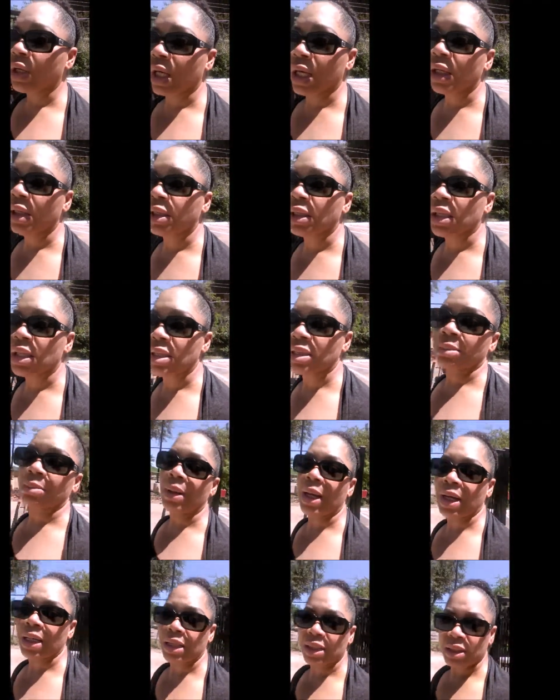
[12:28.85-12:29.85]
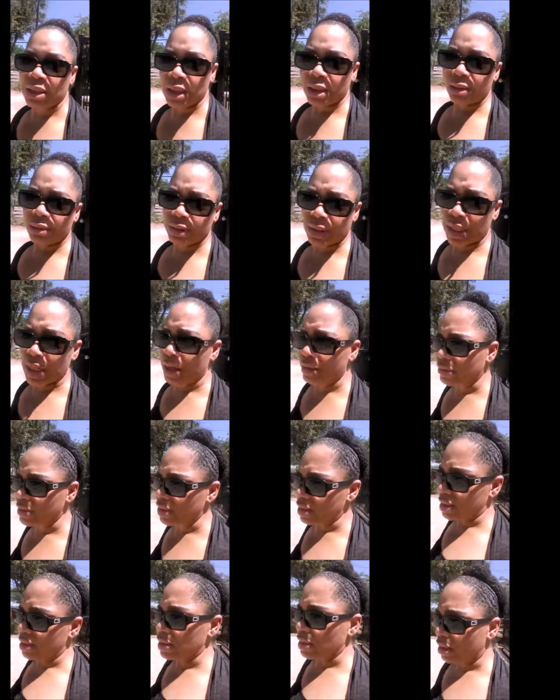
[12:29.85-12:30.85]
can't look at somebody and tell that they have
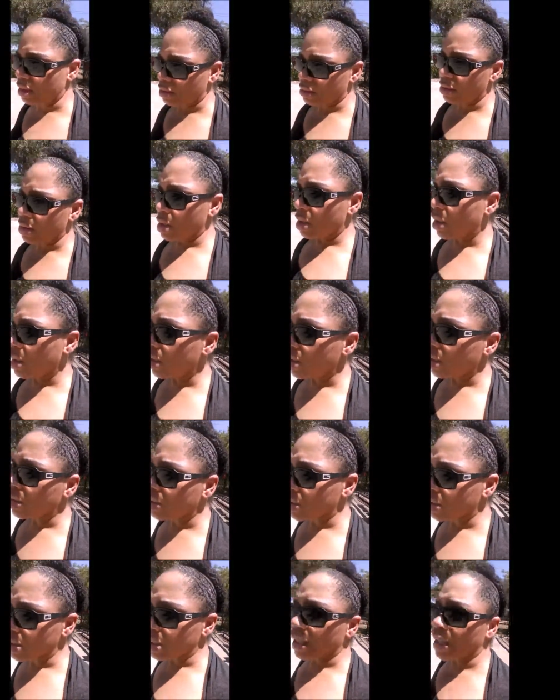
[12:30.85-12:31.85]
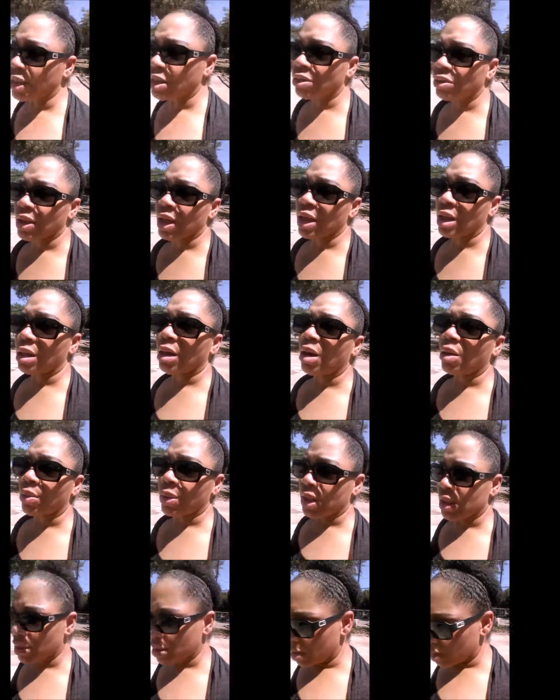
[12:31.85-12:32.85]
sickle cell, just like you can't always